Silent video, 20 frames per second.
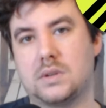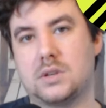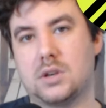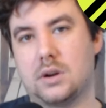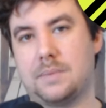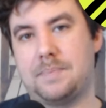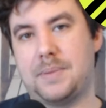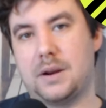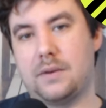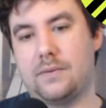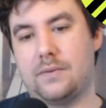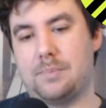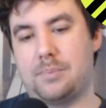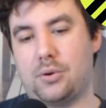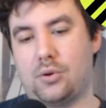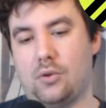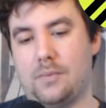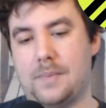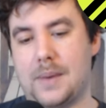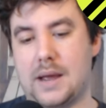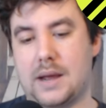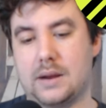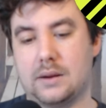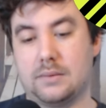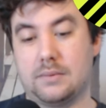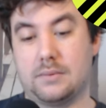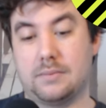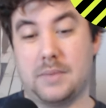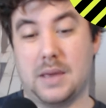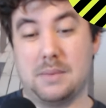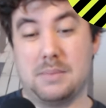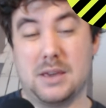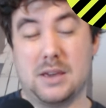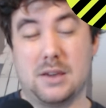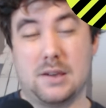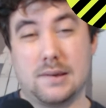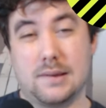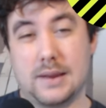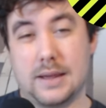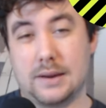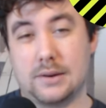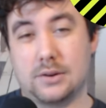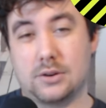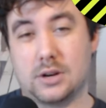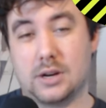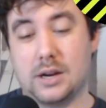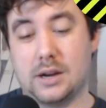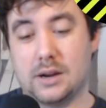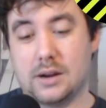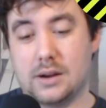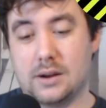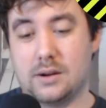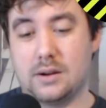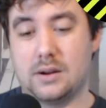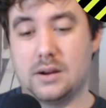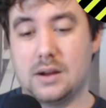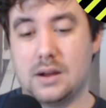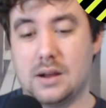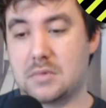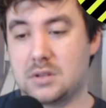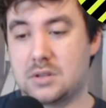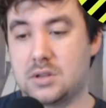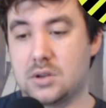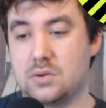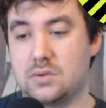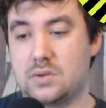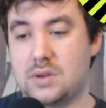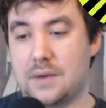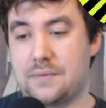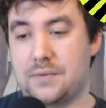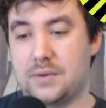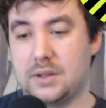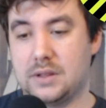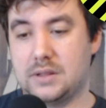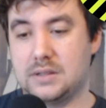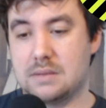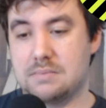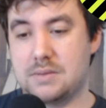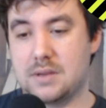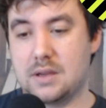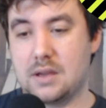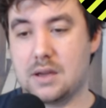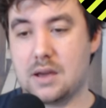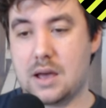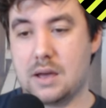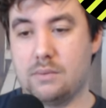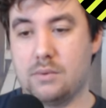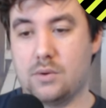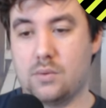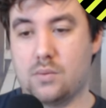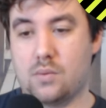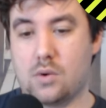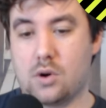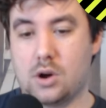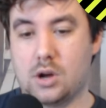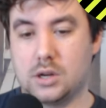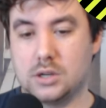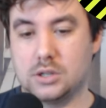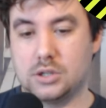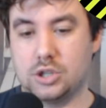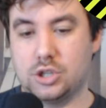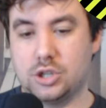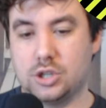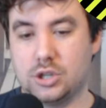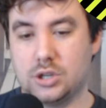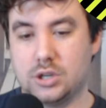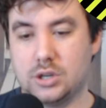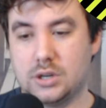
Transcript: on a bit of a pullback, maybe a good entry. So, definitely something I would watch.